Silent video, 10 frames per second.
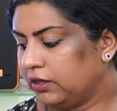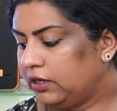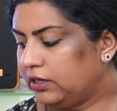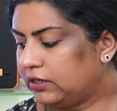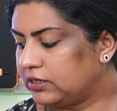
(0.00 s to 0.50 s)

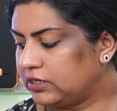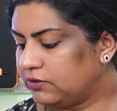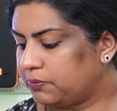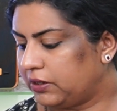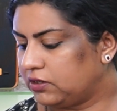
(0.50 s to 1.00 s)
It
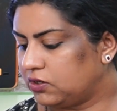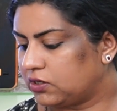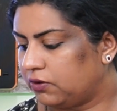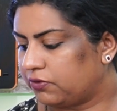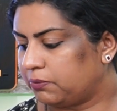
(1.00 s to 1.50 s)
receives
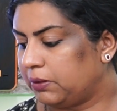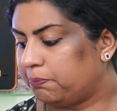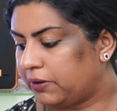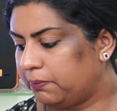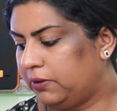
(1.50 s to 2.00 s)
petition from the
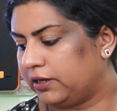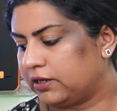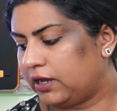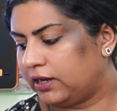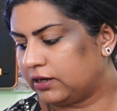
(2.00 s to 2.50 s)

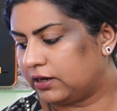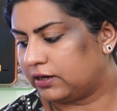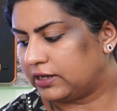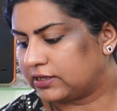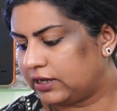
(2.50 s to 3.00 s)
public and
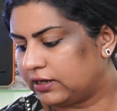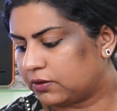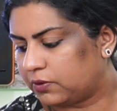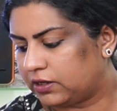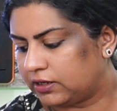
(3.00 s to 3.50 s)
conducts
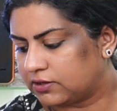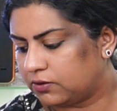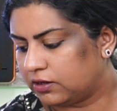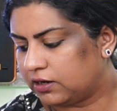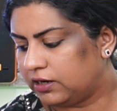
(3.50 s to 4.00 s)
enquiry. So,
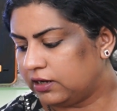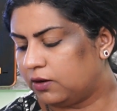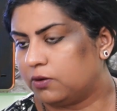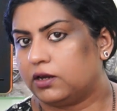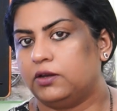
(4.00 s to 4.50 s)
regarding
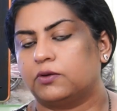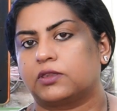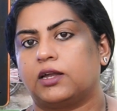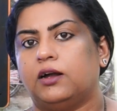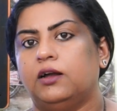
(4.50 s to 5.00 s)

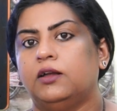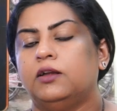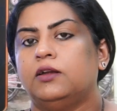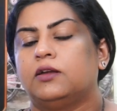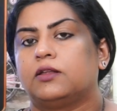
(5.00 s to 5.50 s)
Lokayukta,
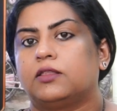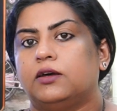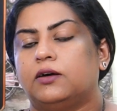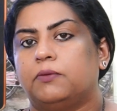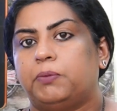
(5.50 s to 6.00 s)

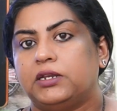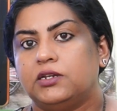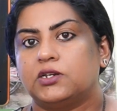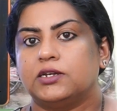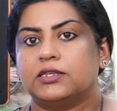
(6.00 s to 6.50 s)
the
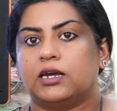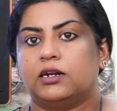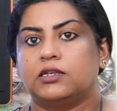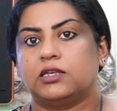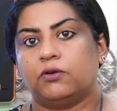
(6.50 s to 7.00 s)
petitions are
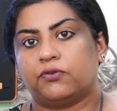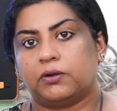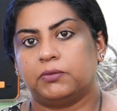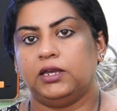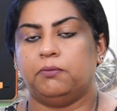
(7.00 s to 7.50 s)
received
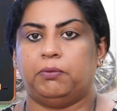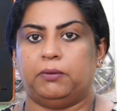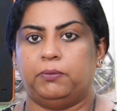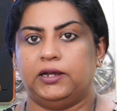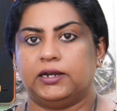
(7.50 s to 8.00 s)
from the
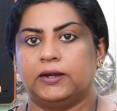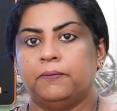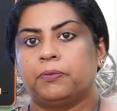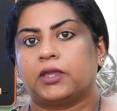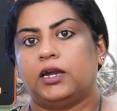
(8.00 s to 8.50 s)
public
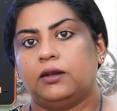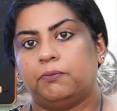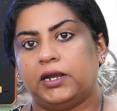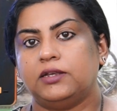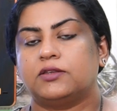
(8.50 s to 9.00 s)
and
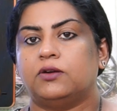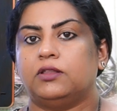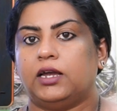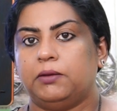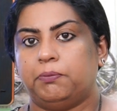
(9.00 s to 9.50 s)
based on
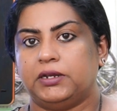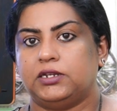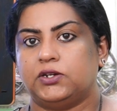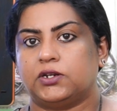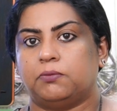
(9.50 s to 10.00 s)
that
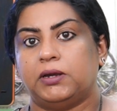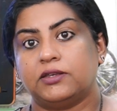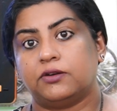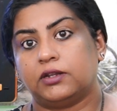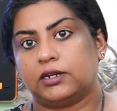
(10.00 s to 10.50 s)
petition,
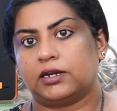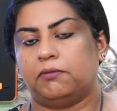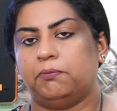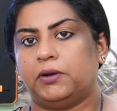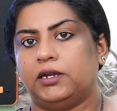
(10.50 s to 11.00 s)
based on that
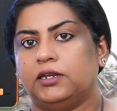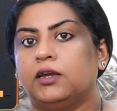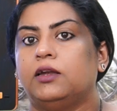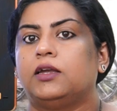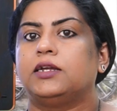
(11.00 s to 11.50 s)
complaint,
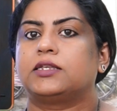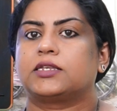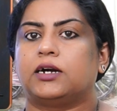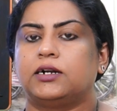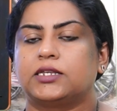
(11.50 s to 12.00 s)
it
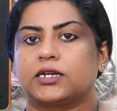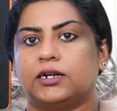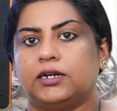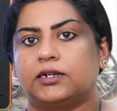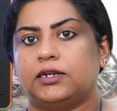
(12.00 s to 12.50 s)
starts
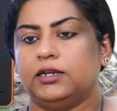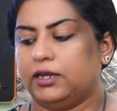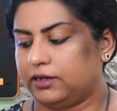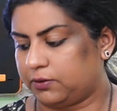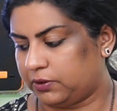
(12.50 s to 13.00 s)
conducting
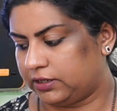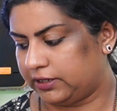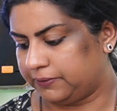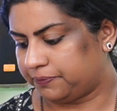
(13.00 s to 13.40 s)
enquiry.